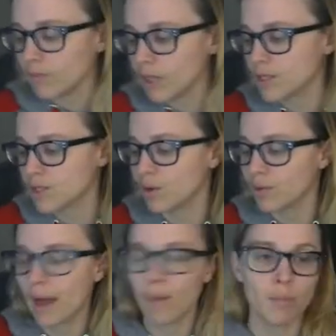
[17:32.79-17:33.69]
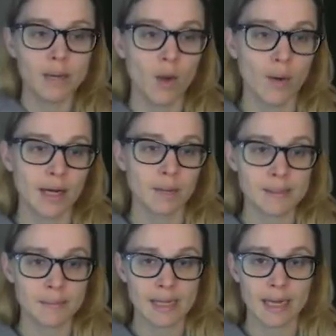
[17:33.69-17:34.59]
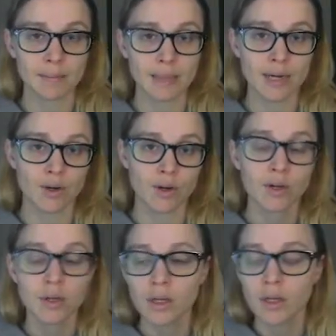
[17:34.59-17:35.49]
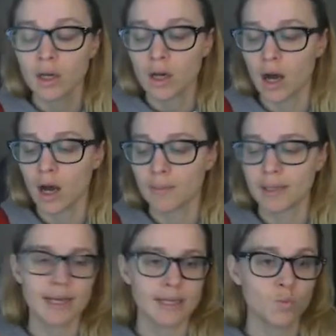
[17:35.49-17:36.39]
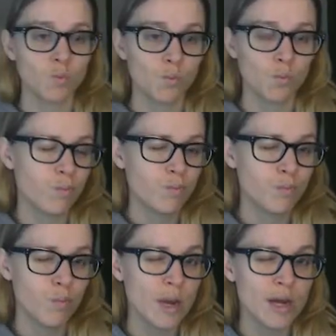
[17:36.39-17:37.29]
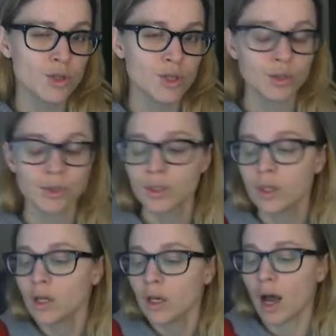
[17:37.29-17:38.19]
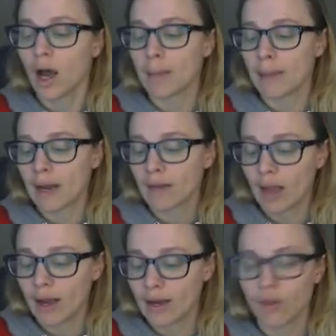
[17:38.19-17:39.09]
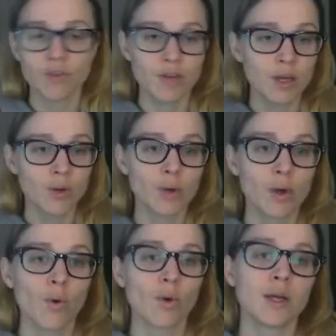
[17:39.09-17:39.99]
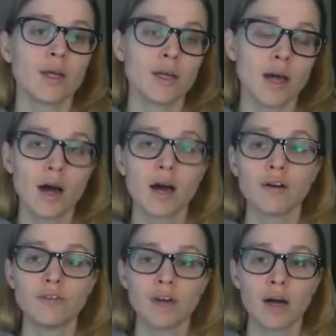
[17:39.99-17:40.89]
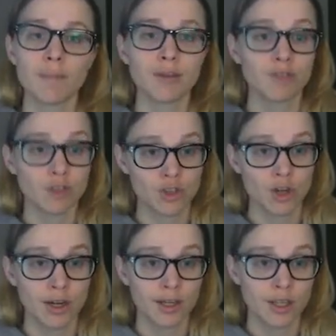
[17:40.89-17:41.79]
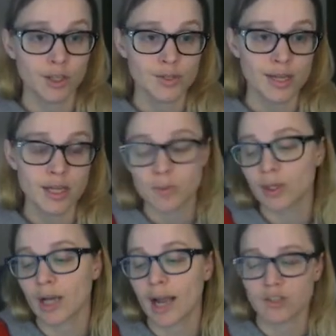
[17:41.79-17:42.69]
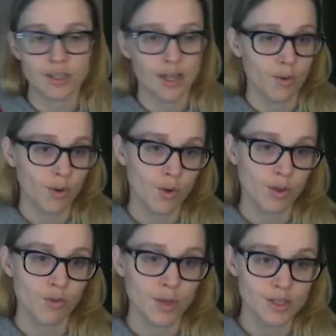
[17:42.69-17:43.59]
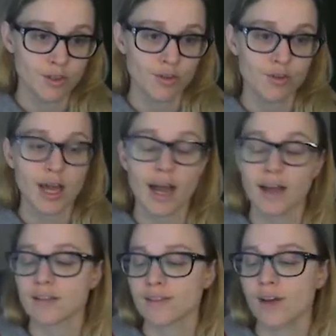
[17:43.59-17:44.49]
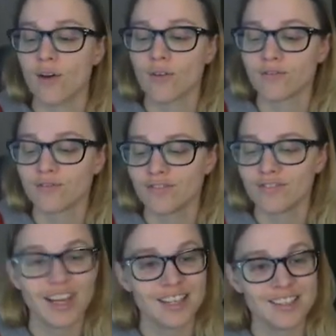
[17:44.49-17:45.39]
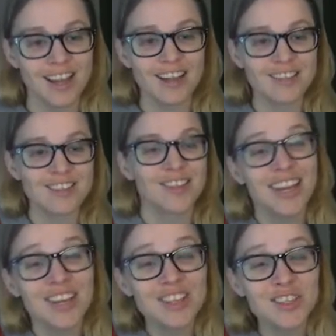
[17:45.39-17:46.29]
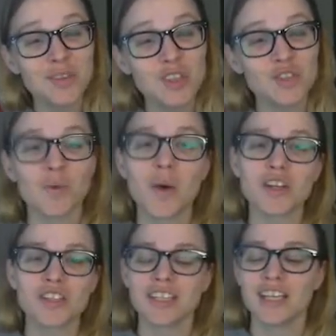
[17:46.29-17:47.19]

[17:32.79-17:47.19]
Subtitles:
So that will be going up sometime later in the next week or two. And then I've got another video recorded of the first drawing in the new sketchbook. I've just got to record the voiceover for that. So that's that. So thank you so much for watching.